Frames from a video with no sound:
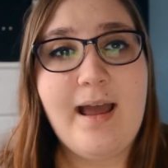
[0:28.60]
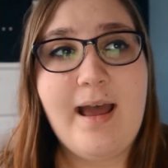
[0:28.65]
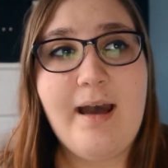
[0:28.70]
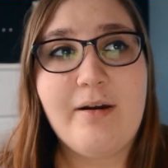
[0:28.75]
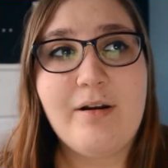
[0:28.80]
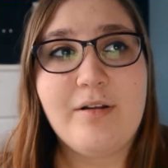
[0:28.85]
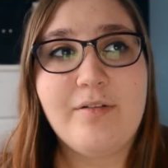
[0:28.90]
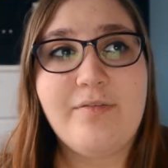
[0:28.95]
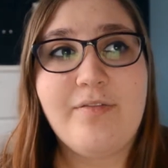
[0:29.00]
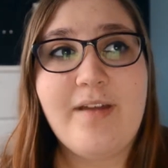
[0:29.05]

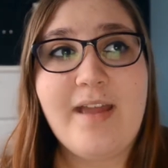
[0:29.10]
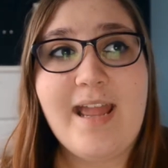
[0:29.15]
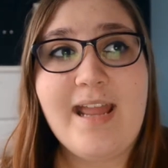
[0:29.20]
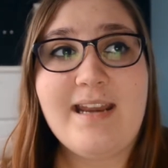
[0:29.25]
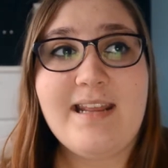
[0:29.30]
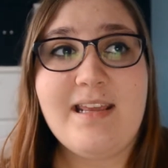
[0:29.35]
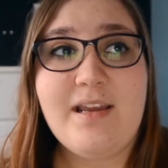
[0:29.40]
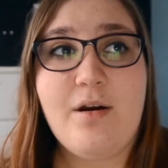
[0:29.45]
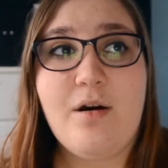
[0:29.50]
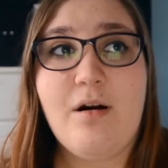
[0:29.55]
out of
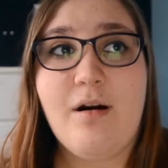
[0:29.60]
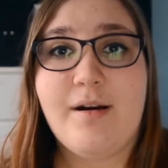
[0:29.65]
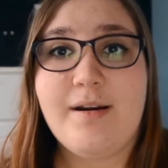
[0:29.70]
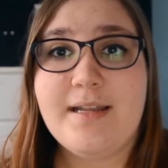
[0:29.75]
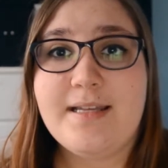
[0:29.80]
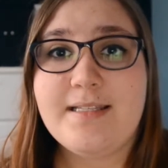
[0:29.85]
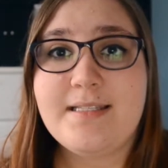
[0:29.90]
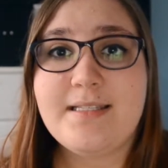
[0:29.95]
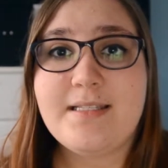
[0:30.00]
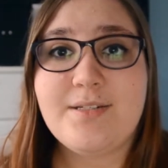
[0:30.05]
any
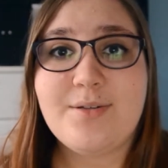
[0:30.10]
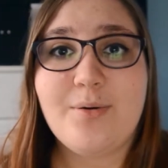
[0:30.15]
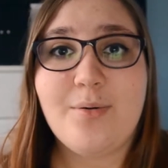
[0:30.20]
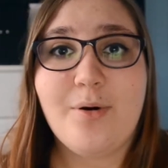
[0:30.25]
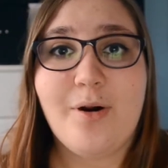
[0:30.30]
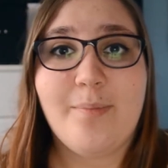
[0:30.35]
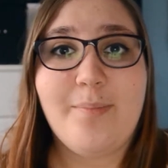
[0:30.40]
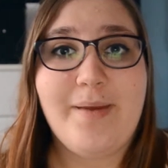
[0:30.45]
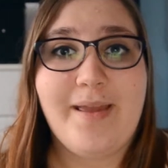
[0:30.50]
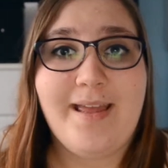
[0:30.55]
artist
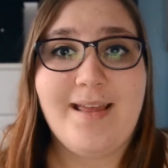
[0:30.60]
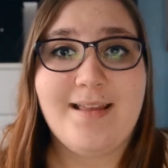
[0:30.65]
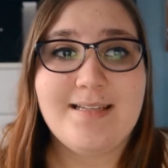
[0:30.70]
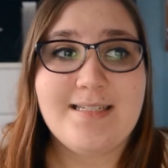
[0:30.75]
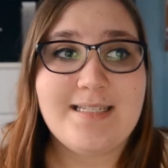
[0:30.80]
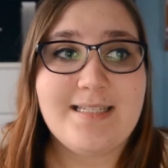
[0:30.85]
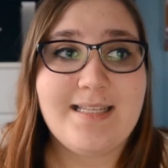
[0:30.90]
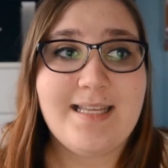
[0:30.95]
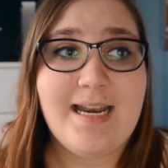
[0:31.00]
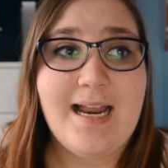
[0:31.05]
or
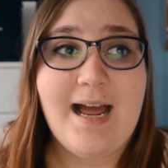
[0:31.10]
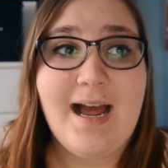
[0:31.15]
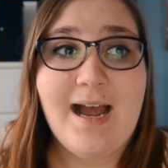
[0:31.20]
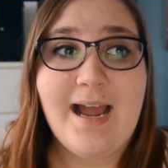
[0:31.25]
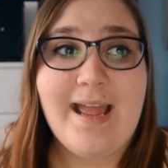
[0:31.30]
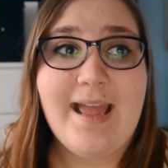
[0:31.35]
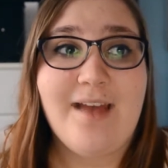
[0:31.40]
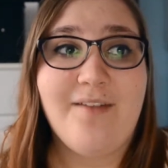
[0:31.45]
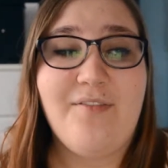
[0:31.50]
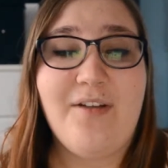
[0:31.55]
band that
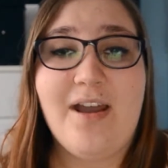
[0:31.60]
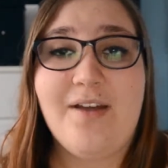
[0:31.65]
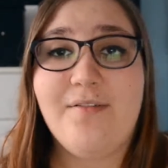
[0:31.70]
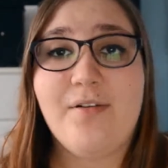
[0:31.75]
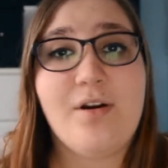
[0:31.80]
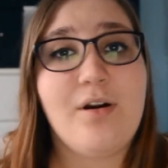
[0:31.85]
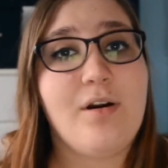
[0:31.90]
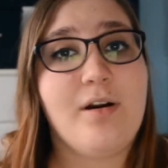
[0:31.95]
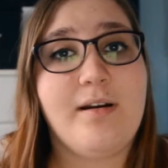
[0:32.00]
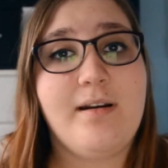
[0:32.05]
I have
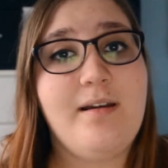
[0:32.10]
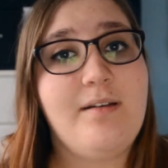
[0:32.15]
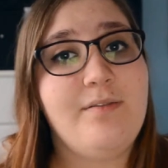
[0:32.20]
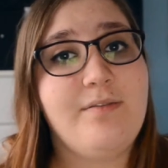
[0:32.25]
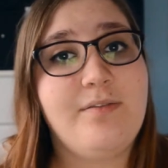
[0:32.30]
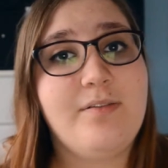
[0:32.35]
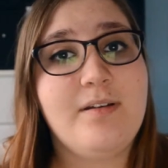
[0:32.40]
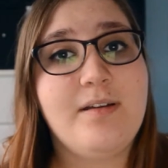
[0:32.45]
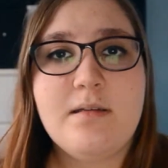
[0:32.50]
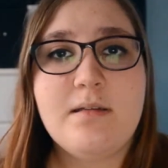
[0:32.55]
ever heard
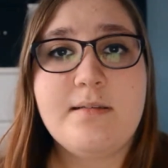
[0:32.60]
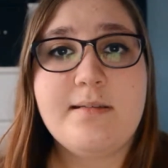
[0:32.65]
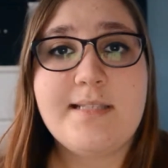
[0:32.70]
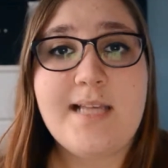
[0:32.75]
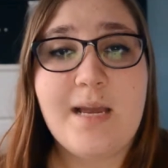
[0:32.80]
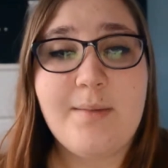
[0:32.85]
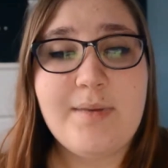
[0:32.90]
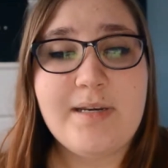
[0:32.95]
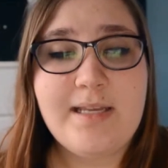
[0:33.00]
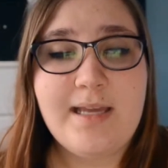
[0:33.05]
of.
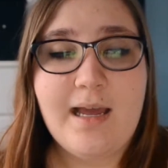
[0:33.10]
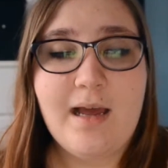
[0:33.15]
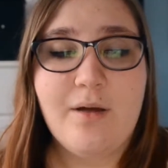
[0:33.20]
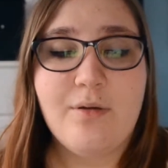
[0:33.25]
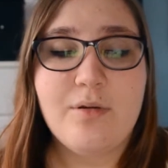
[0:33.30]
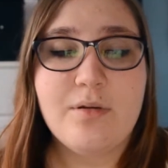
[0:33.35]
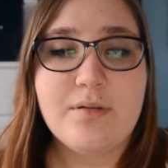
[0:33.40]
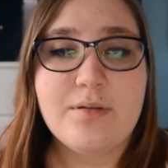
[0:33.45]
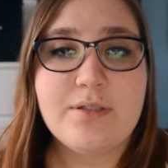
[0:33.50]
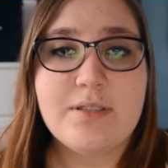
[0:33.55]
Simon
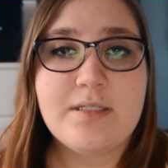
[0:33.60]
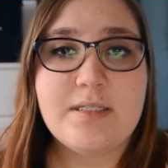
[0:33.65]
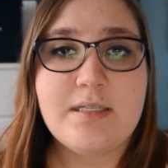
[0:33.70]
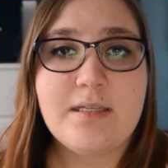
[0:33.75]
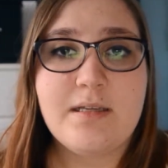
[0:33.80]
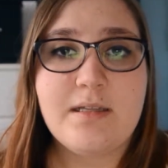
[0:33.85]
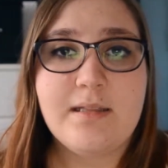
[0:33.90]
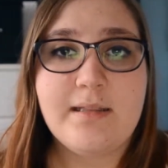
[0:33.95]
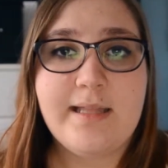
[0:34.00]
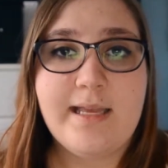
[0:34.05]
Cowell's
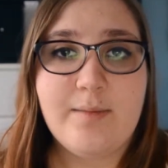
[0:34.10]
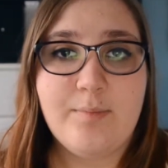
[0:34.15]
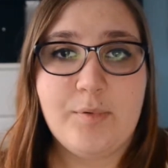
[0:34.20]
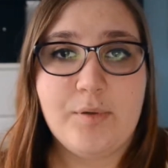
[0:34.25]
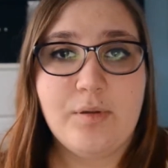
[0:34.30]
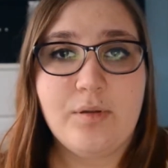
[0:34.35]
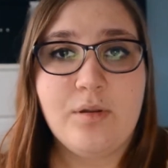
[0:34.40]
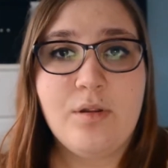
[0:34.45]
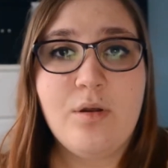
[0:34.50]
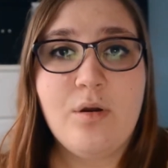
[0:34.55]

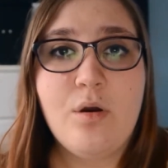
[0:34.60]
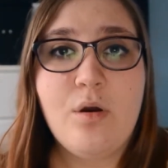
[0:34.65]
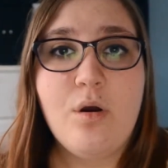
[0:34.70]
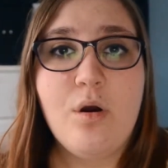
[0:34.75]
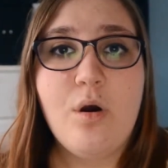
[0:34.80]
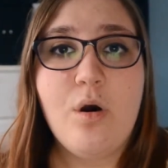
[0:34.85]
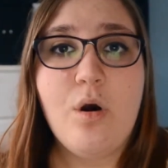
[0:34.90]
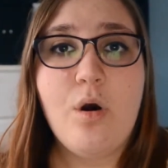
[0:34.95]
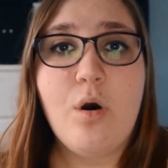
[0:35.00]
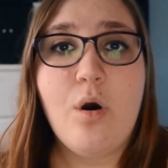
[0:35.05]
label
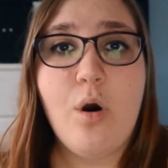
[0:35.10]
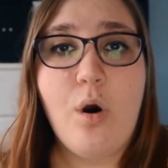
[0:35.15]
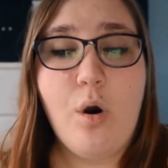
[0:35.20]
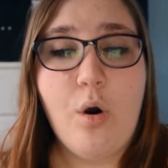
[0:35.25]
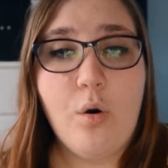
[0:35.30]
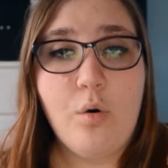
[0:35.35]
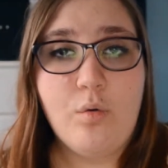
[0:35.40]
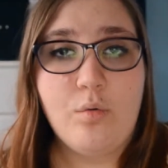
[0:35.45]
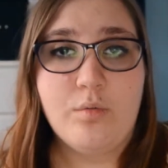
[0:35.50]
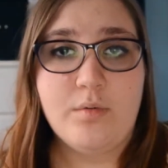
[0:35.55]

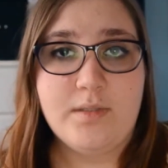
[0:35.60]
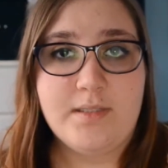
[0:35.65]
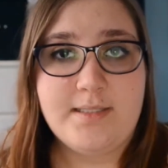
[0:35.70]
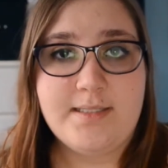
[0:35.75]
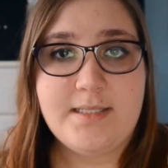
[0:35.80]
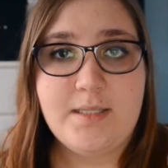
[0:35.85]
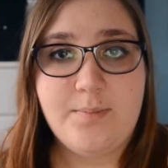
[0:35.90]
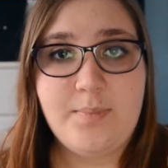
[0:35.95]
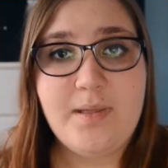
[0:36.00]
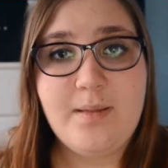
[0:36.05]

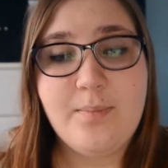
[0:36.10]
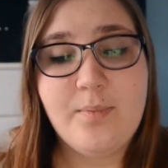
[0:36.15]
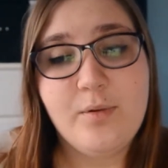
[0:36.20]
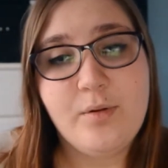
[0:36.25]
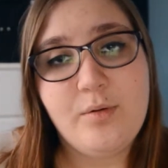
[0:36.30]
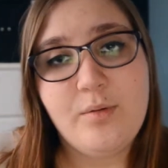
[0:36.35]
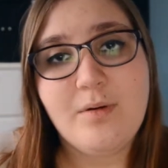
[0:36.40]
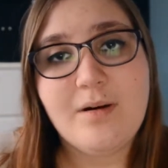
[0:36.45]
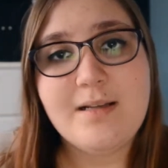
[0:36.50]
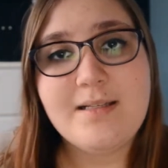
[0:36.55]
owns the
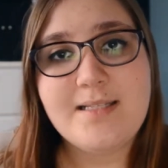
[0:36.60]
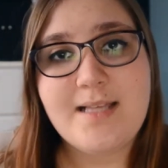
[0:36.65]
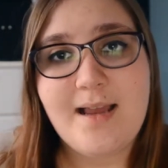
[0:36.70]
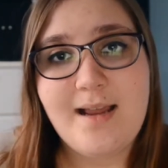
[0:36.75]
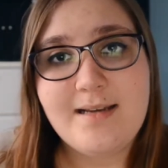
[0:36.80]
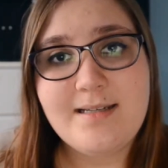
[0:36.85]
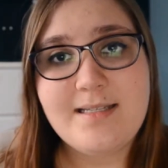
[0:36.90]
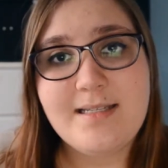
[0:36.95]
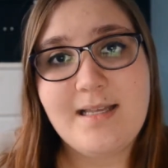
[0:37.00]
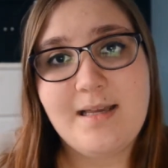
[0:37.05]
people who are
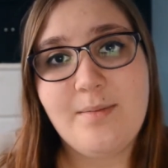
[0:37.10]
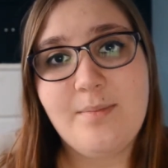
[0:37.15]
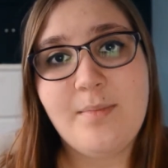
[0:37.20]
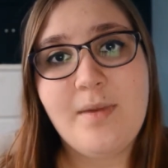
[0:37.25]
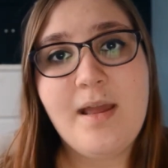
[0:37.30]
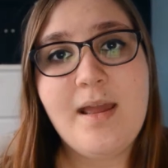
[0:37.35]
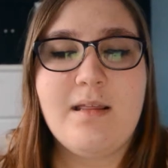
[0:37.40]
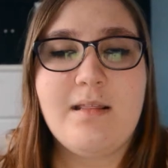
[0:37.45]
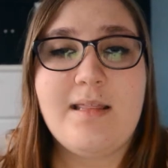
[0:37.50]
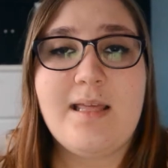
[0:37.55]
assigned to them.
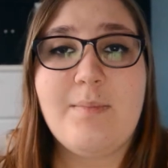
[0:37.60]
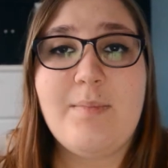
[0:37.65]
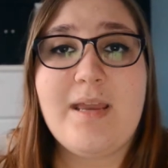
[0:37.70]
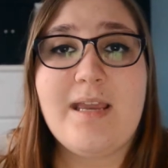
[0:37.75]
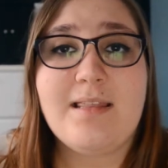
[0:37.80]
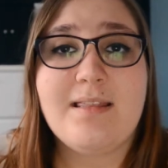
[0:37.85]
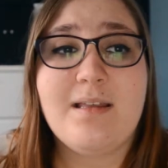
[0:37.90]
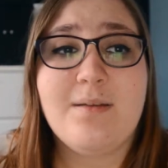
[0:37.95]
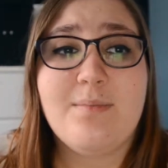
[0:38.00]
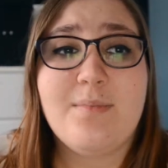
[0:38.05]
They
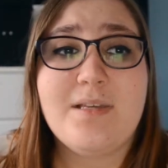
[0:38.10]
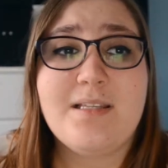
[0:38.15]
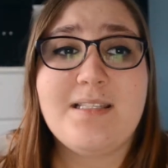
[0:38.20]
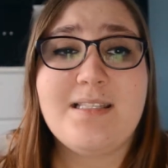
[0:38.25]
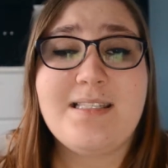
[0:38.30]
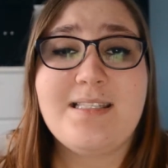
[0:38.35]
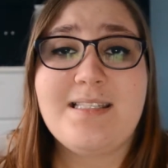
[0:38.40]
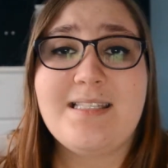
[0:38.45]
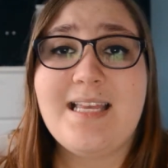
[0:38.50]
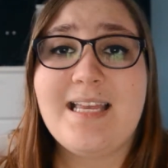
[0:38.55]
make them
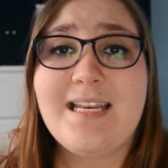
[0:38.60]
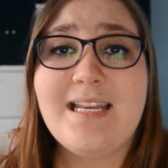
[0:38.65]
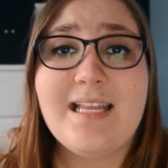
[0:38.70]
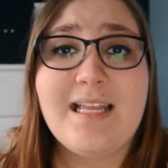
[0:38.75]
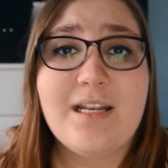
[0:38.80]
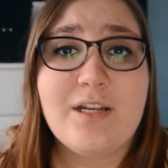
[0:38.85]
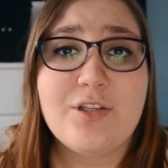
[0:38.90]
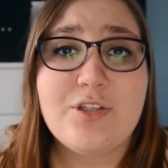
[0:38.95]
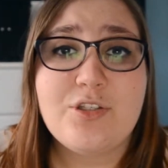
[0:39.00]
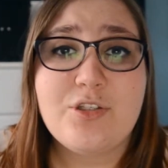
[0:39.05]
sit
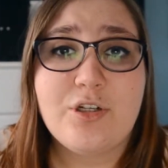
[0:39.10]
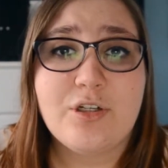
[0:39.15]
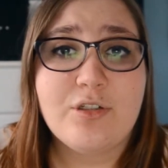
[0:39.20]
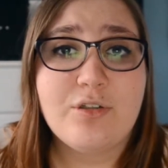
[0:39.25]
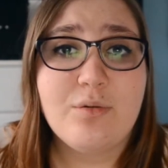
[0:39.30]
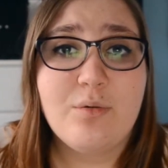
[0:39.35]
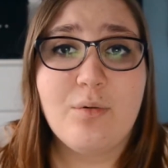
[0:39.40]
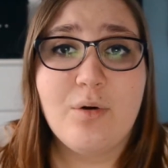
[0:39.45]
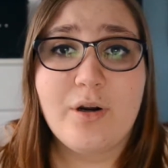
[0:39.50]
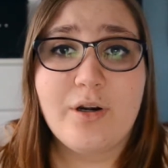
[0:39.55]
in a
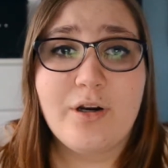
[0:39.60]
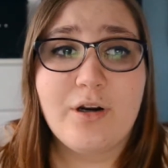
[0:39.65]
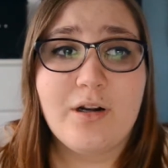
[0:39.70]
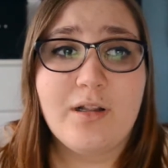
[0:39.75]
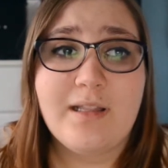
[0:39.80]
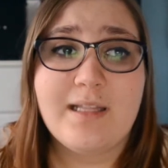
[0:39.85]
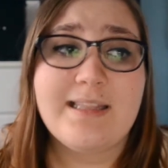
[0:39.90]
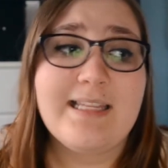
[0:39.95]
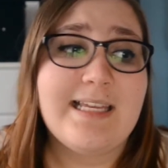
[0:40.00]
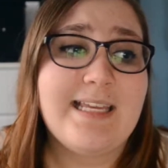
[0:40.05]
certain
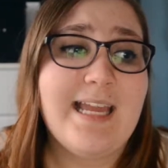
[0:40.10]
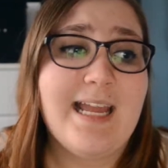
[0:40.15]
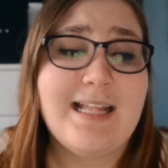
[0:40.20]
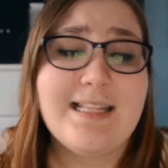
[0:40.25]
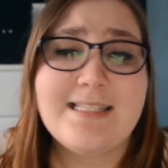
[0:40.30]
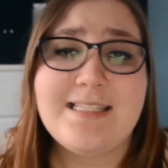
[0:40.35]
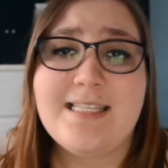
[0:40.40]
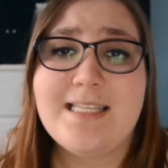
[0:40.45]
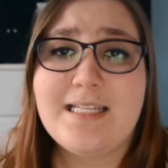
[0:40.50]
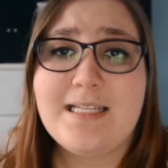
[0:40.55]
order, they
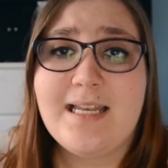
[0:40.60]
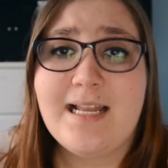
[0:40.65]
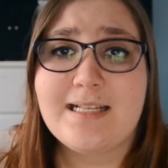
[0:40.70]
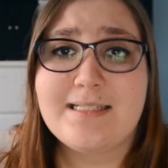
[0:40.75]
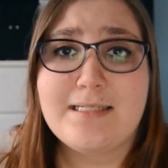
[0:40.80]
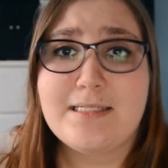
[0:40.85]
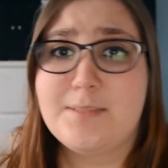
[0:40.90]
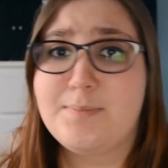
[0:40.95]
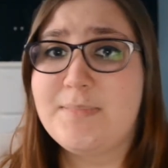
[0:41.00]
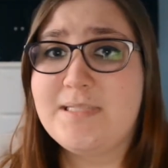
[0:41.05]
can't sit
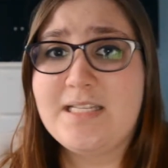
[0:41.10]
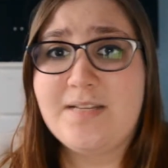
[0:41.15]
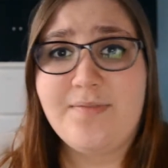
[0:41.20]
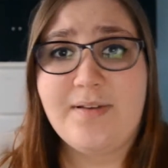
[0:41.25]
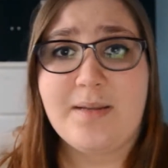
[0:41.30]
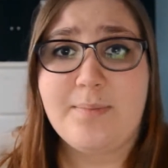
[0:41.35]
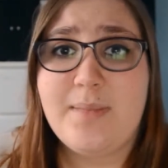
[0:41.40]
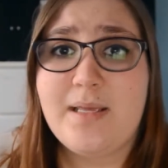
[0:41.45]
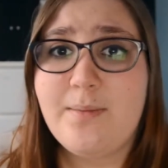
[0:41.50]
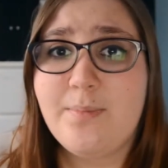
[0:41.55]
next to
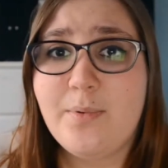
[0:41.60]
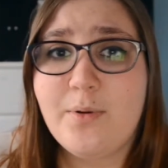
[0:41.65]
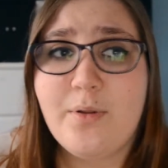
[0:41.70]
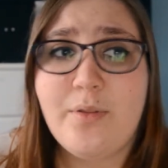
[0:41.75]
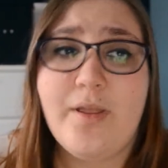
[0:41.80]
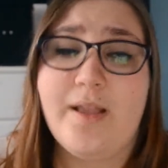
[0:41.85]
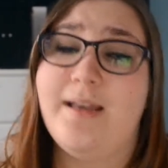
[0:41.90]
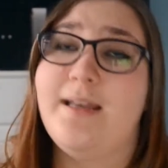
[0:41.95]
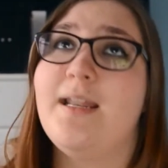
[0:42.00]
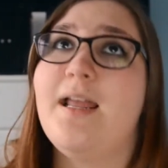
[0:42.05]
specific people.
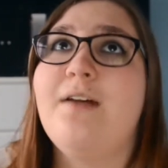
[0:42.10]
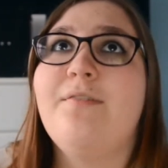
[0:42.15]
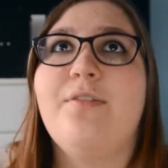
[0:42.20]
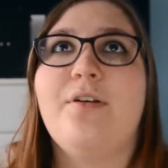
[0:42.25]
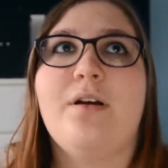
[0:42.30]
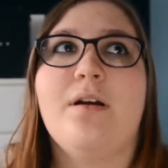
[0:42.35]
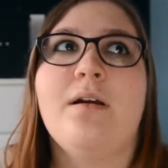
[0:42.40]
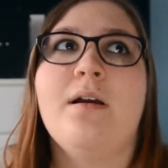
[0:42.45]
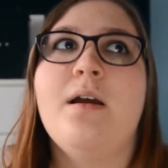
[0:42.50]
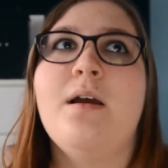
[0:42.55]
They
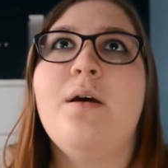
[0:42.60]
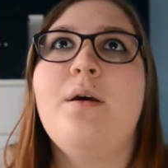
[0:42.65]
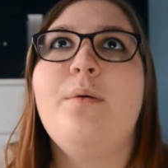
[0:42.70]
never,